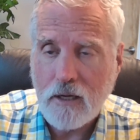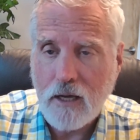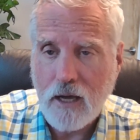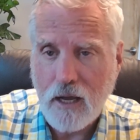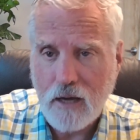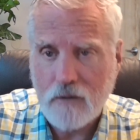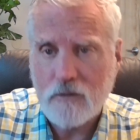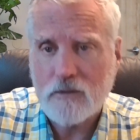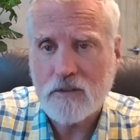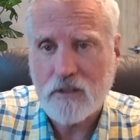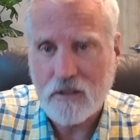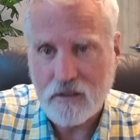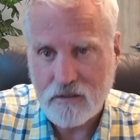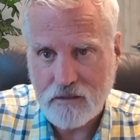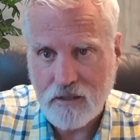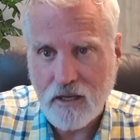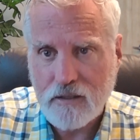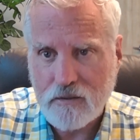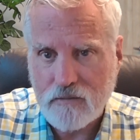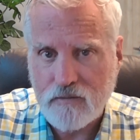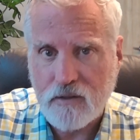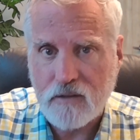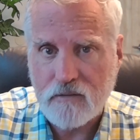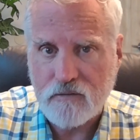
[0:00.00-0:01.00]
I was
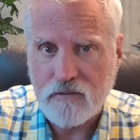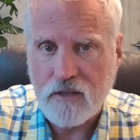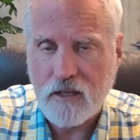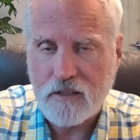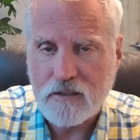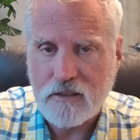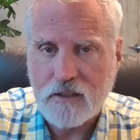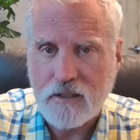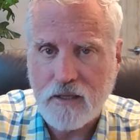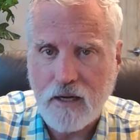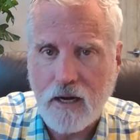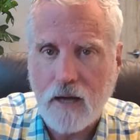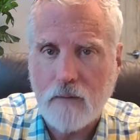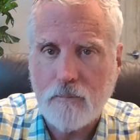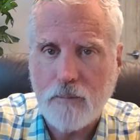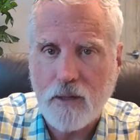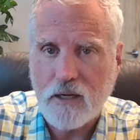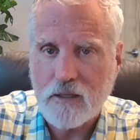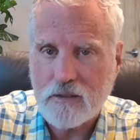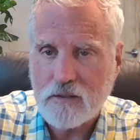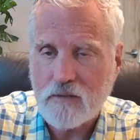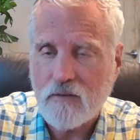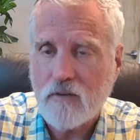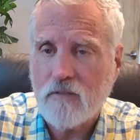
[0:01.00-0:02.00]
successful in flushing it out, but
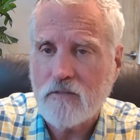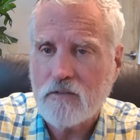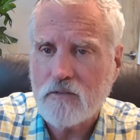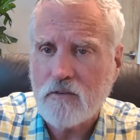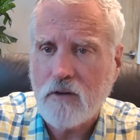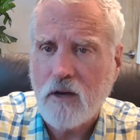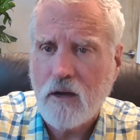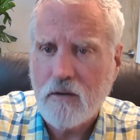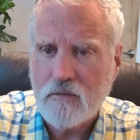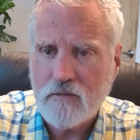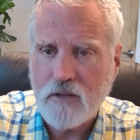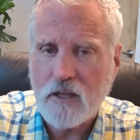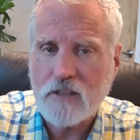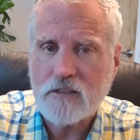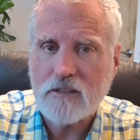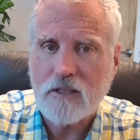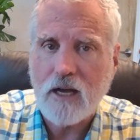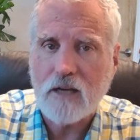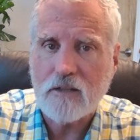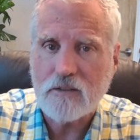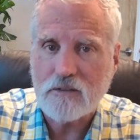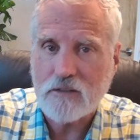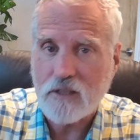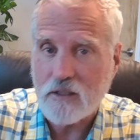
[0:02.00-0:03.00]
I flushed
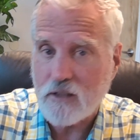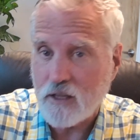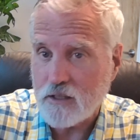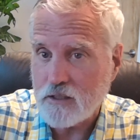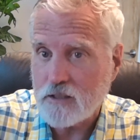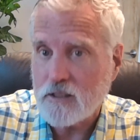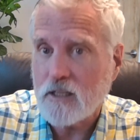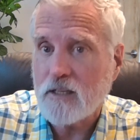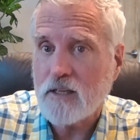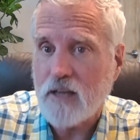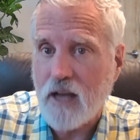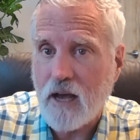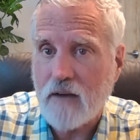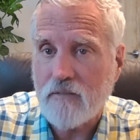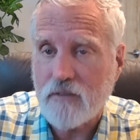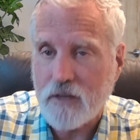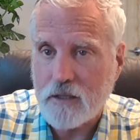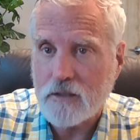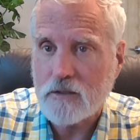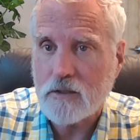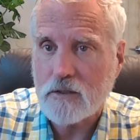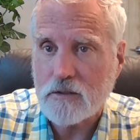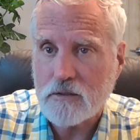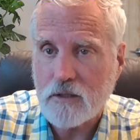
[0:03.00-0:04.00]
out and said they didn't have an
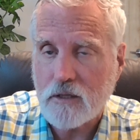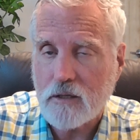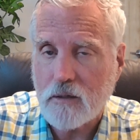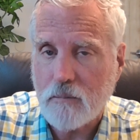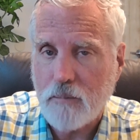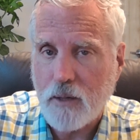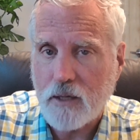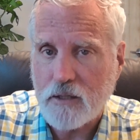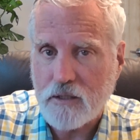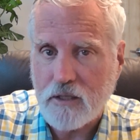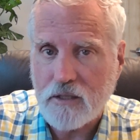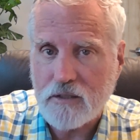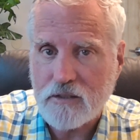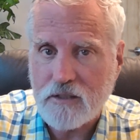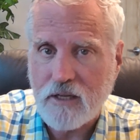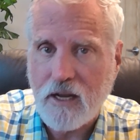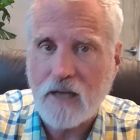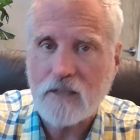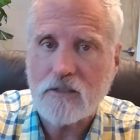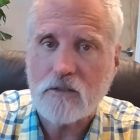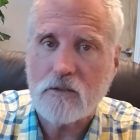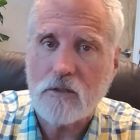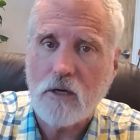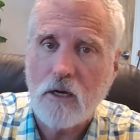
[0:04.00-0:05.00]
interest in a partition
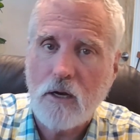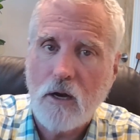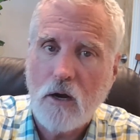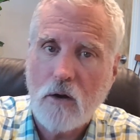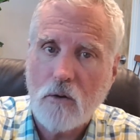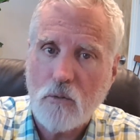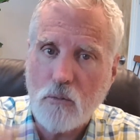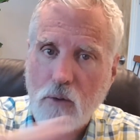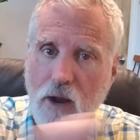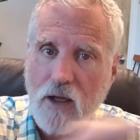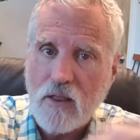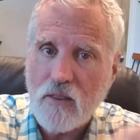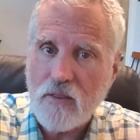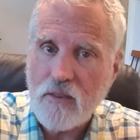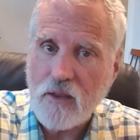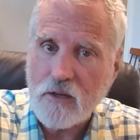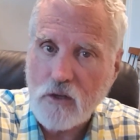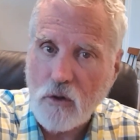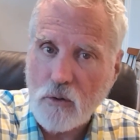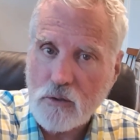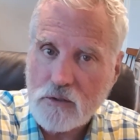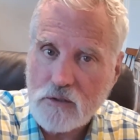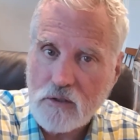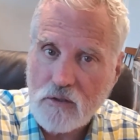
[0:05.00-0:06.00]
action, rather than
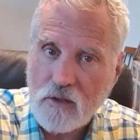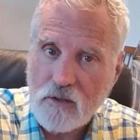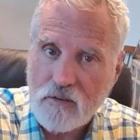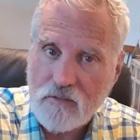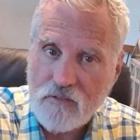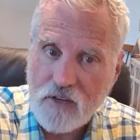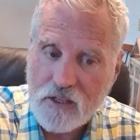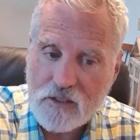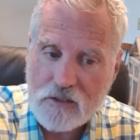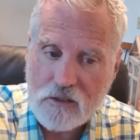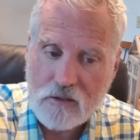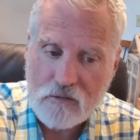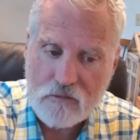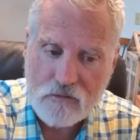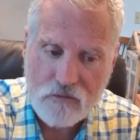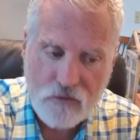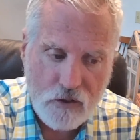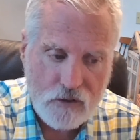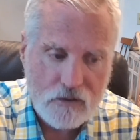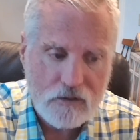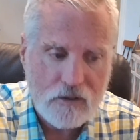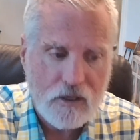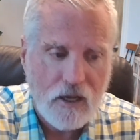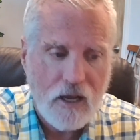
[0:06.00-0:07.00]
going to the eviction
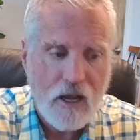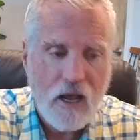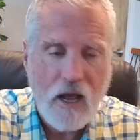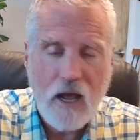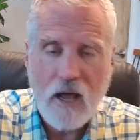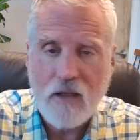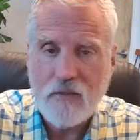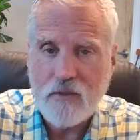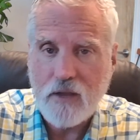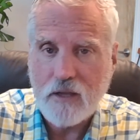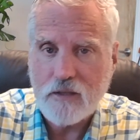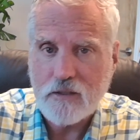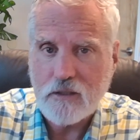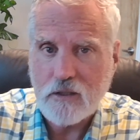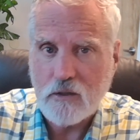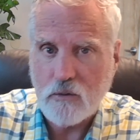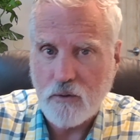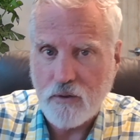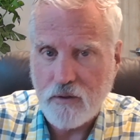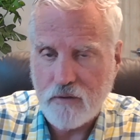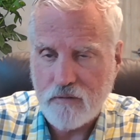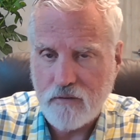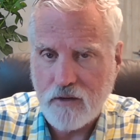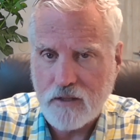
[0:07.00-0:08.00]
first and then dealing
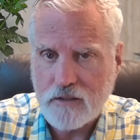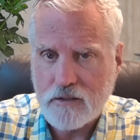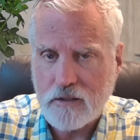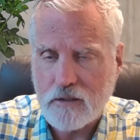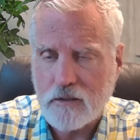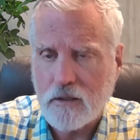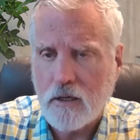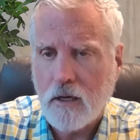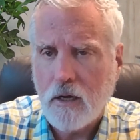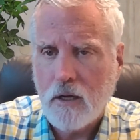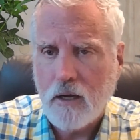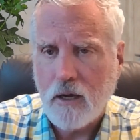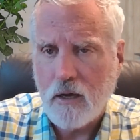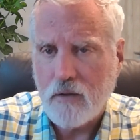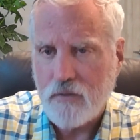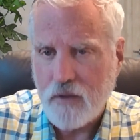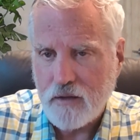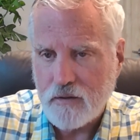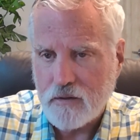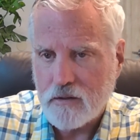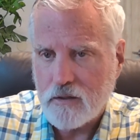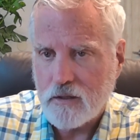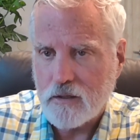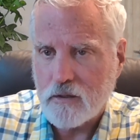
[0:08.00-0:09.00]
with the eviction, and
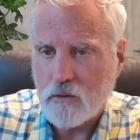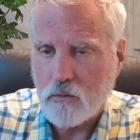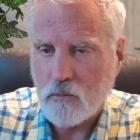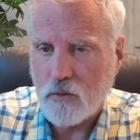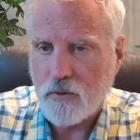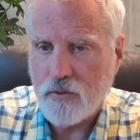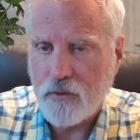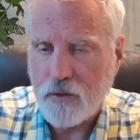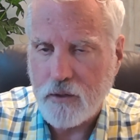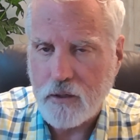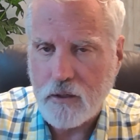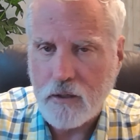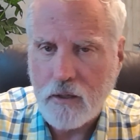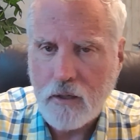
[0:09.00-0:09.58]
then dealing with the